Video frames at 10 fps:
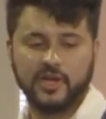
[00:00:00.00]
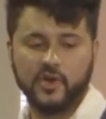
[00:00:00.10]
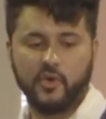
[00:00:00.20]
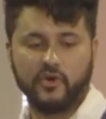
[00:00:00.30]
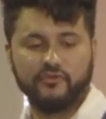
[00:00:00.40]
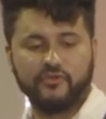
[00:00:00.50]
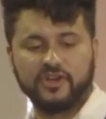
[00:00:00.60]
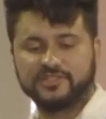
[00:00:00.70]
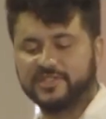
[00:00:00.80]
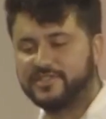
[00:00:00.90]
in order for
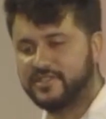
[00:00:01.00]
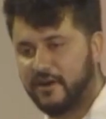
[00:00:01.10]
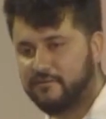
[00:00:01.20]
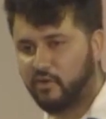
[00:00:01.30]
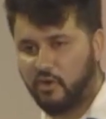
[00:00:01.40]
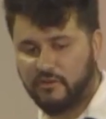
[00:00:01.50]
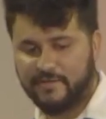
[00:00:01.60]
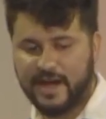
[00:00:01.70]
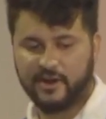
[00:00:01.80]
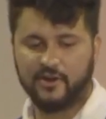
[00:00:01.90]
us to
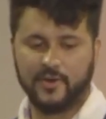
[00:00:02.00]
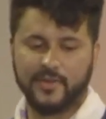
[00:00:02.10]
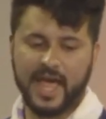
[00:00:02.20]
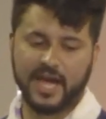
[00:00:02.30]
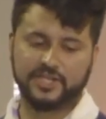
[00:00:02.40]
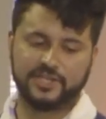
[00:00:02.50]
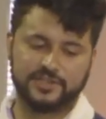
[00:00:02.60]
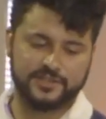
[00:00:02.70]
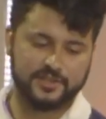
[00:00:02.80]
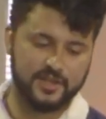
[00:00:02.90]
self-glorify in our own
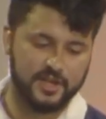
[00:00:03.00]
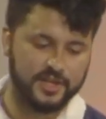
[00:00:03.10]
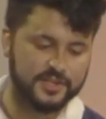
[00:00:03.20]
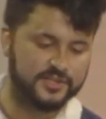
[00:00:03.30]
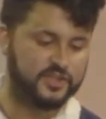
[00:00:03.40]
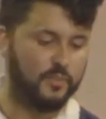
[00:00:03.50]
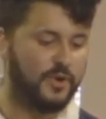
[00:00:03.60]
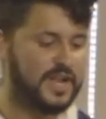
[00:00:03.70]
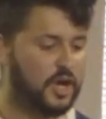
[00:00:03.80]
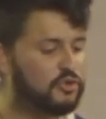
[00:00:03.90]
actions,
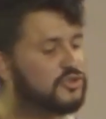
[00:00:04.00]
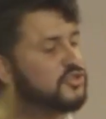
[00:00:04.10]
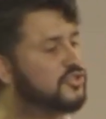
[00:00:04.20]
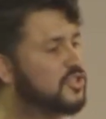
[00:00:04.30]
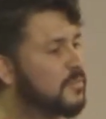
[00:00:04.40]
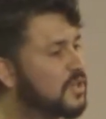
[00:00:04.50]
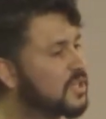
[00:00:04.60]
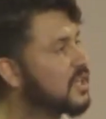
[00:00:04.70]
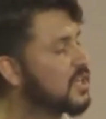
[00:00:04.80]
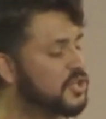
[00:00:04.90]
someone else,
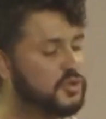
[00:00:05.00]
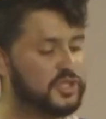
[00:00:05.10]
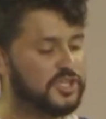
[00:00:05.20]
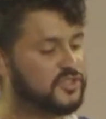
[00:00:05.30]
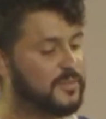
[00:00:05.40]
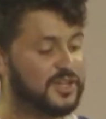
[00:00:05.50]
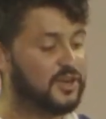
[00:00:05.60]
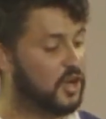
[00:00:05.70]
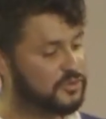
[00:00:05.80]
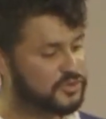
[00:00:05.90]
usually someone
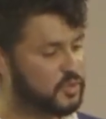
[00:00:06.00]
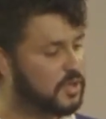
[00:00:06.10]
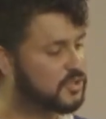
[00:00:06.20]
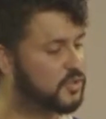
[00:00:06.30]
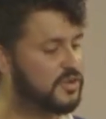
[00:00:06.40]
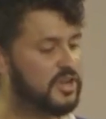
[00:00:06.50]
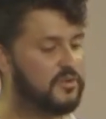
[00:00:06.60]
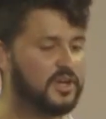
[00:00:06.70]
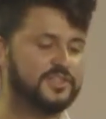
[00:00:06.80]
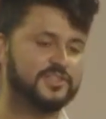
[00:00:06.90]
close to us or
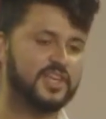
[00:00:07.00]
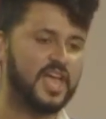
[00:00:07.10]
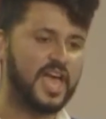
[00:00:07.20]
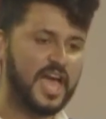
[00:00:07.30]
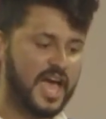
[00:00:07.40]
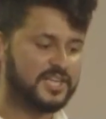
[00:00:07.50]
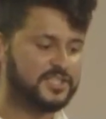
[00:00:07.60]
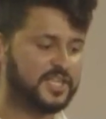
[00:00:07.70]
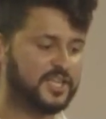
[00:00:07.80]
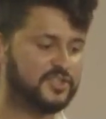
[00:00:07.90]
near us, has
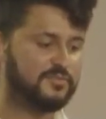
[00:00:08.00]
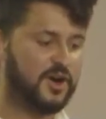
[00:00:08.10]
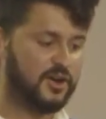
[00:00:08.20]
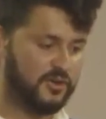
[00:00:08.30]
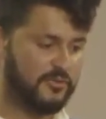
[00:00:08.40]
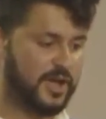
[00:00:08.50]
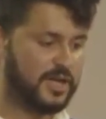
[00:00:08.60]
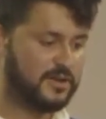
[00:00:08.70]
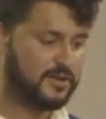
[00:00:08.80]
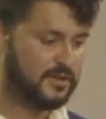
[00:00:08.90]
to get smaller,
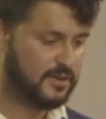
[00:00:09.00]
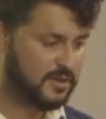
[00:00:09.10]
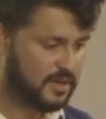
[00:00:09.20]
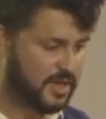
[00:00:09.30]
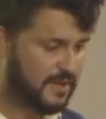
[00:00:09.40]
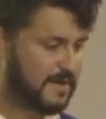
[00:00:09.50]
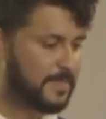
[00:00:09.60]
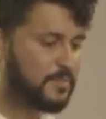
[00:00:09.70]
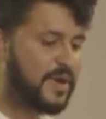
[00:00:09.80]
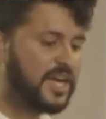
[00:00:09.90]
right? If
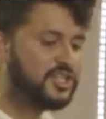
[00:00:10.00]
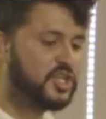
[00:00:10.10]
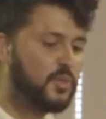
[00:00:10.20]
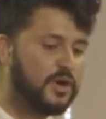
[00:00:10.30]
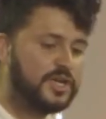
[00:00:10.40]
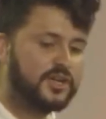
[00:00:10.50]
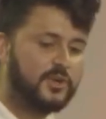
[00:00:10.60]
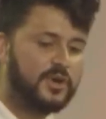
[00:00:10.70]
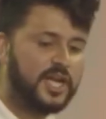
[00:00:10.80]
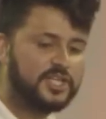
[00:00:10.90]
I'm the patient one in
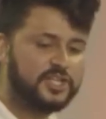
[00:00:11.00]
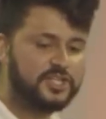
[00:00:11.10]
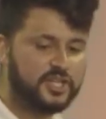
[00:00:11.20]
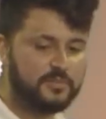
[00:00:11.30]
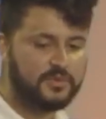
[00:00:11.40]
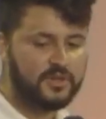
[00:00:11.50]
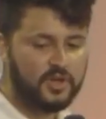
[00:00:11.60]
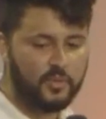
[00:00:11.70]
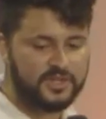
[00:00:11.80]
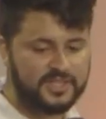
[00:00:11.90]
a relationship,
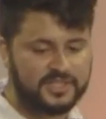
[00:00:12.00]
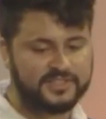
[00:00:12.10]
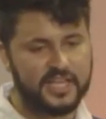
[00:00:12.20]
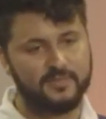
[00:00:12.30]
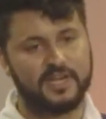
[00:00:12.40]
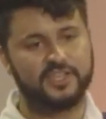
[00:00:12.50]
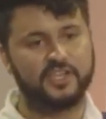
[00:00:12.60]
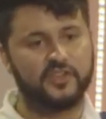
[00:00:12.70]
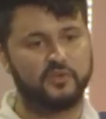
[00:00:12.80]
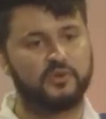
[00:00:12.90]
what does that say about
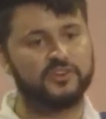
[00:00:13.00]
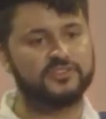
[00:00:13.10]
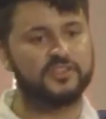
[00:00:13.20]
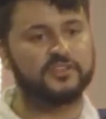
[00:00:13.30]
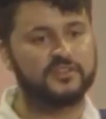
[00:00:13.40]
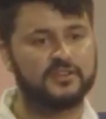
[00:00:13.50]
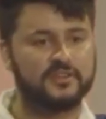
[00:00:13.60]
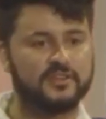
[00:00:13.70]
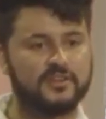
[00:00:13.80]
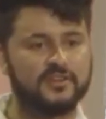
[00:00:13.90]
the other person?
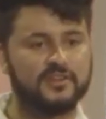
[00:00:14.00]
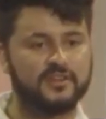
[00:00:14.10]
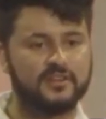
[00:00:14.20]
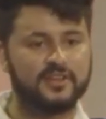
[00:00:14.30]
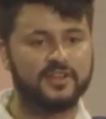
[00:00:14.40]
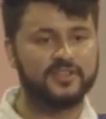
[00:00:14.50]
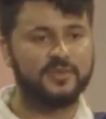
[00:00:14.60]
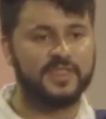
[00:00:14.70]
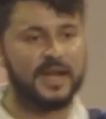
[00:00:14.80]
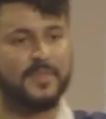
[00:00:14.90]
It doesn't mean that